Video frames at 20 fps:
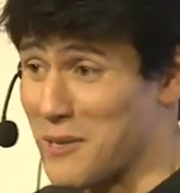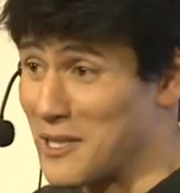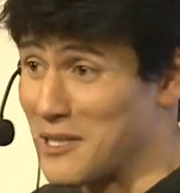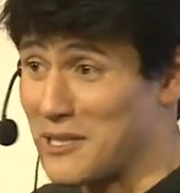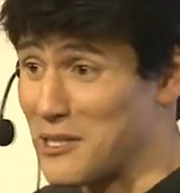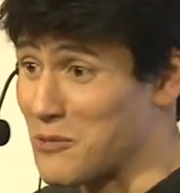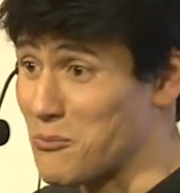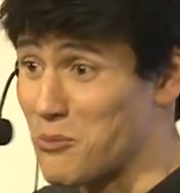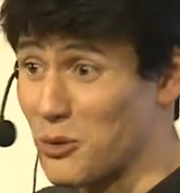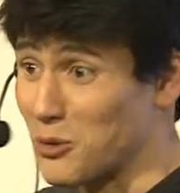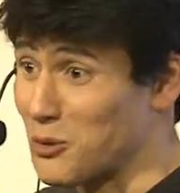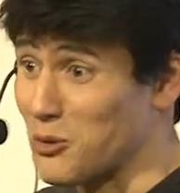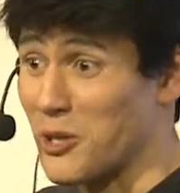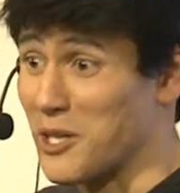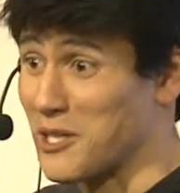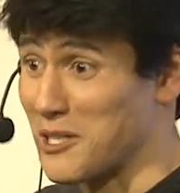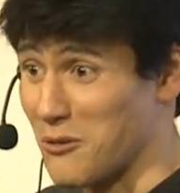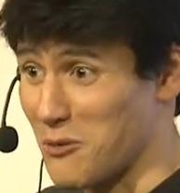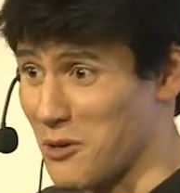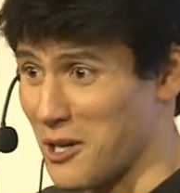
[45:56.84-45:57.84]
this book to
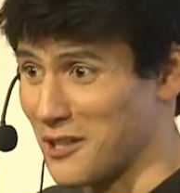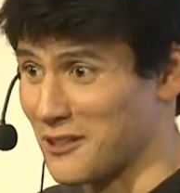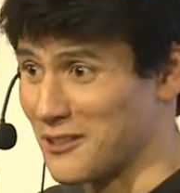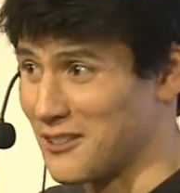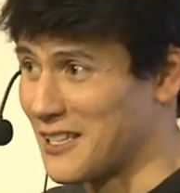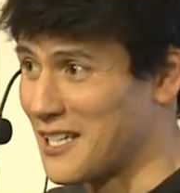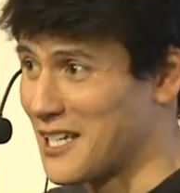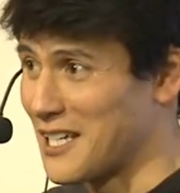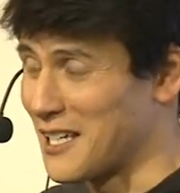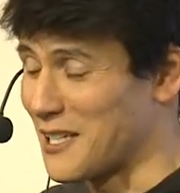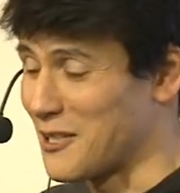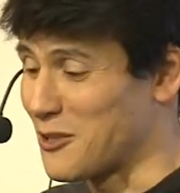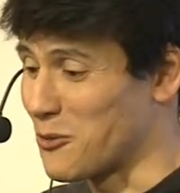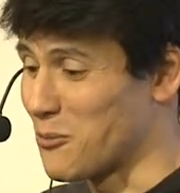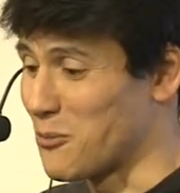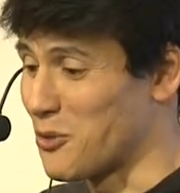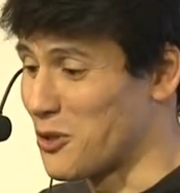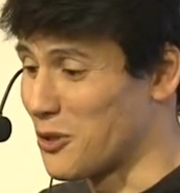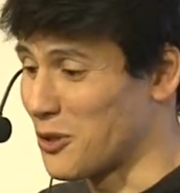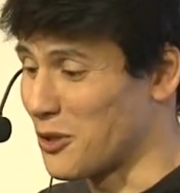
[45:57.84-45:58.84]
anyone. It's a
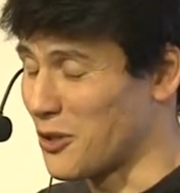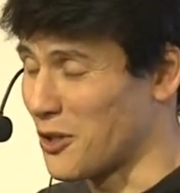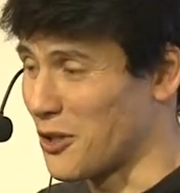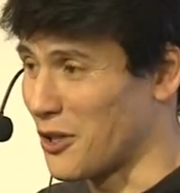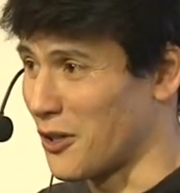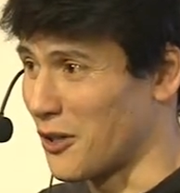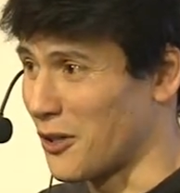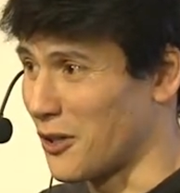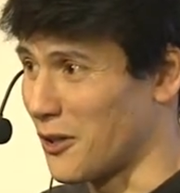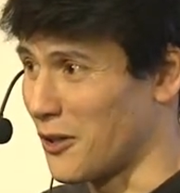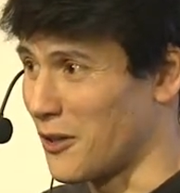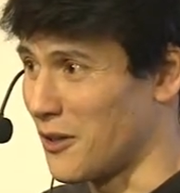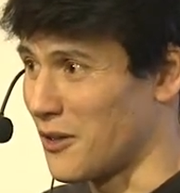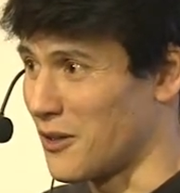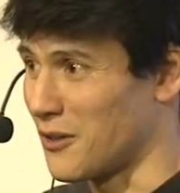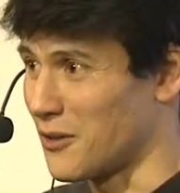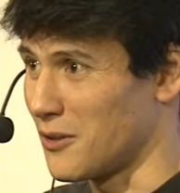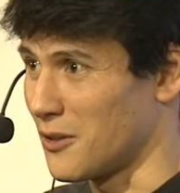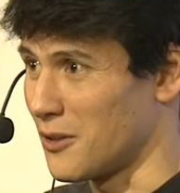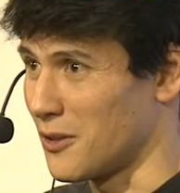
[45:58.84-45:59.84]
book
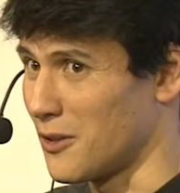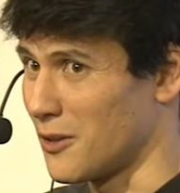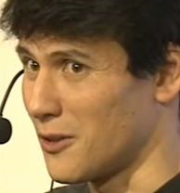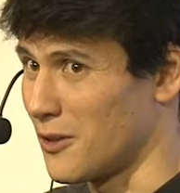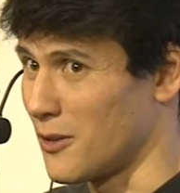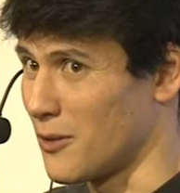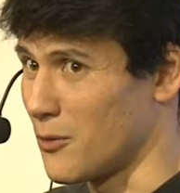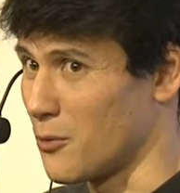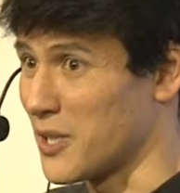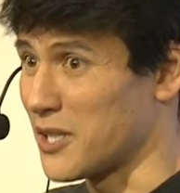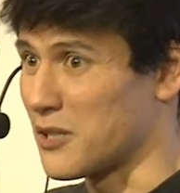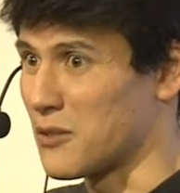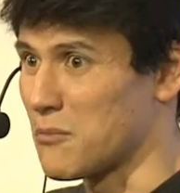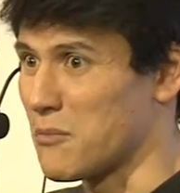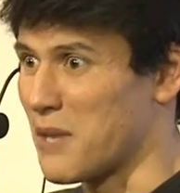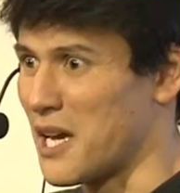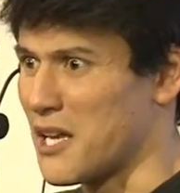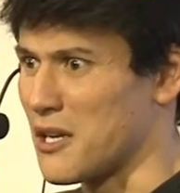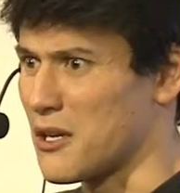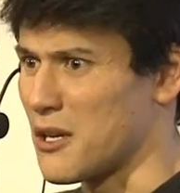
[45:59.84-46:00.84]
written
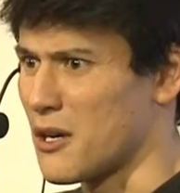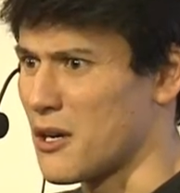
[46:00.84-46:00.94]
by